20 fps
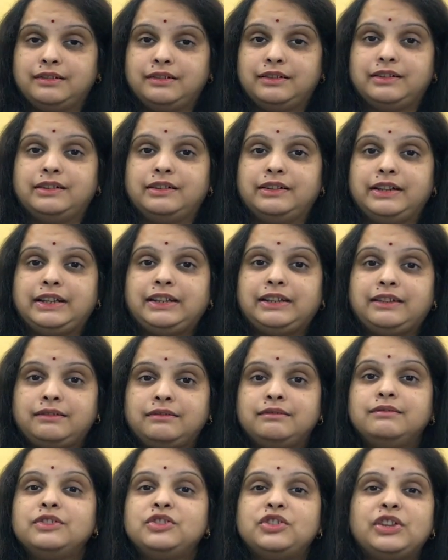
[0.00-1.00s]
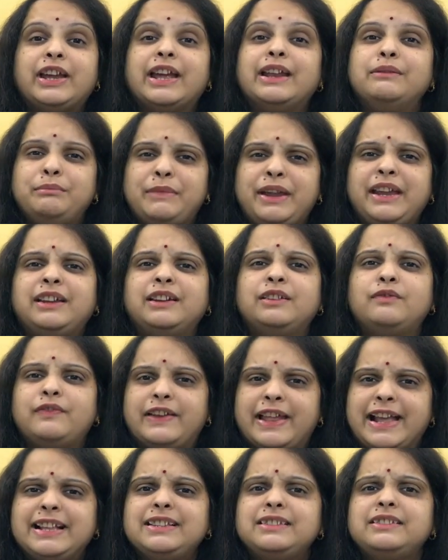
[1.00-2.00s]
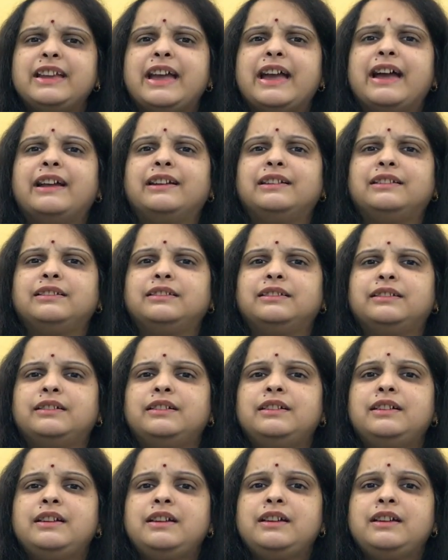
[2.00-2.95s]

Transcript: Uh, it, she can make it flexed, and uh,